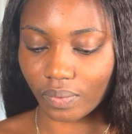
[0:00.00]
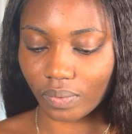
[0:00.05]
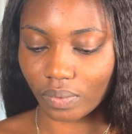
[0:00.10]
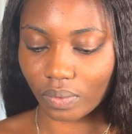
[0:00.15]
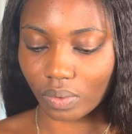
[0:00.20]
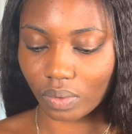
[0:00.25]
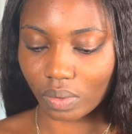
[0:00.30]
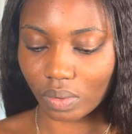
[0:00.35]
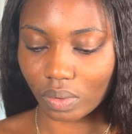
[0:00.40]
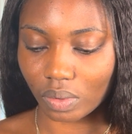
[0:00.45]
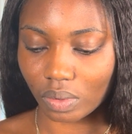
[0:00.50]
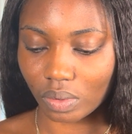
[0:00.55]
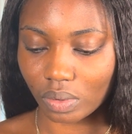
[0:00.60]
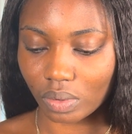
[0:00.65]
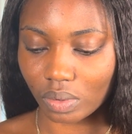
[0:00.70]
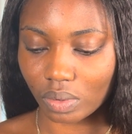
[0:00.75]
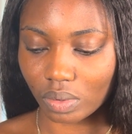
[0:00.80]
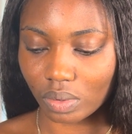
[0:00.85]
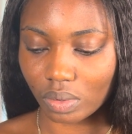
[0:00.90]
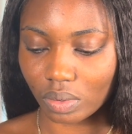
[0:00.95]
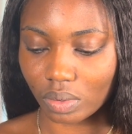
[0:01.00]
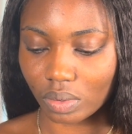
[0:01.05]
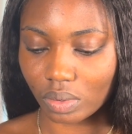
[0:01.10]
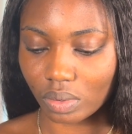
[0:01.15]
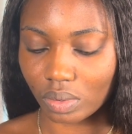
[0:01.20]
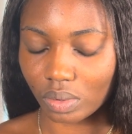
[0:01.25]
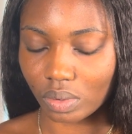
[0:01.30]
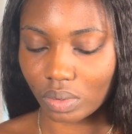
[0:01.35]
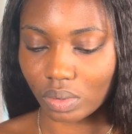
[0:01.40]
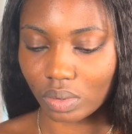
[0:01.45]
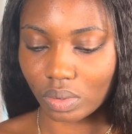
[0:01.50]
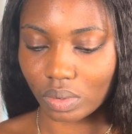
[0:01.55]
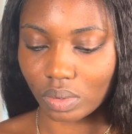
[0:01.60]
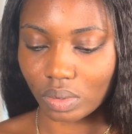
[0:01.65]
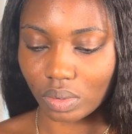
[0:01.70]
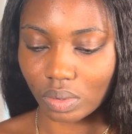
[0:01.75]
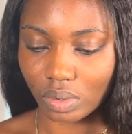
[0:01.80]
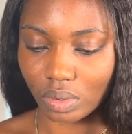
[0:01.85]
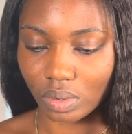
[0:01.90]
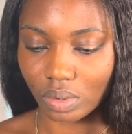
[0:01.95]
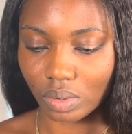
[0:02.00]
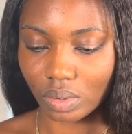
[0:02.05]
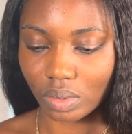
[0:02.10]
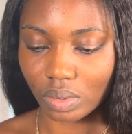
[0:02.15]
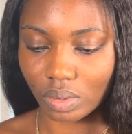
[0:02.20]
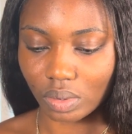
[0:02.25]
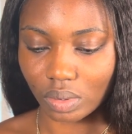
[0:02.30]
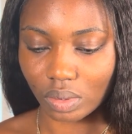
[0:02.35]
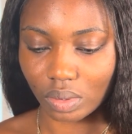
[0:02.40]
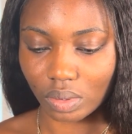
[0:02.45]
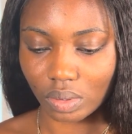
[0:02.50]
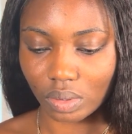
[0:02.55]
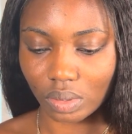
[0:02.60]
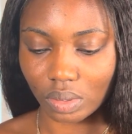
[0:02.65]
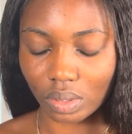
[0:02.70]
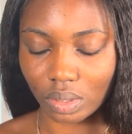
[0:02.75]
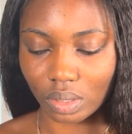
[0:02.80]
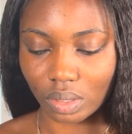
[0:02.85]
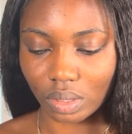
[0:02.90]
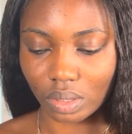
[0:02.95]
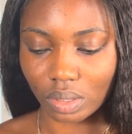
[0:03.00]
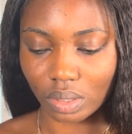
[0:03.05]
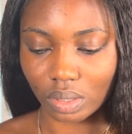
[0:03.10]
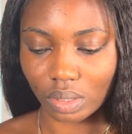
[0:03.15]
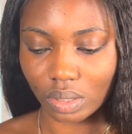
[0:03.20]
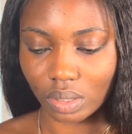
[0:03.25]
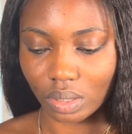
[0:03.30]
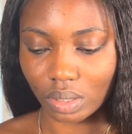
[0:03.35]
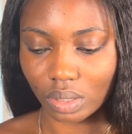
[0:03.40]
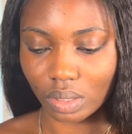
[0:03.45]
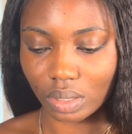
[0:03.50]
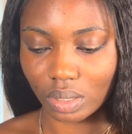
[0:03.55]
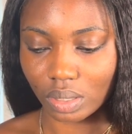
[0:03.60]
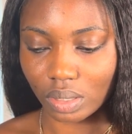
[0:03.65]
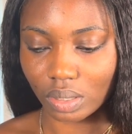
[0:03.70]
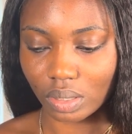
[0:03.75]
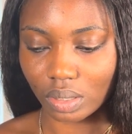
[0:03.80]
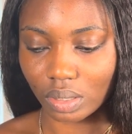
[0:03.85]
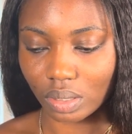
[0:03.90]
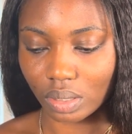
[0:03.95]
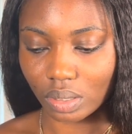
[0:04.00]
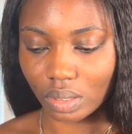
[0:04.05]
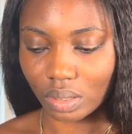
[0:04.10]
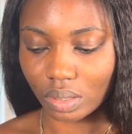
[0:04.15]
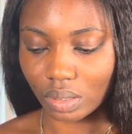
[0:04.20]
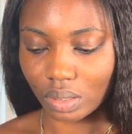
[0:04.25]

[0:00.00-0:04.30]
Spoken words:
(no one is talking)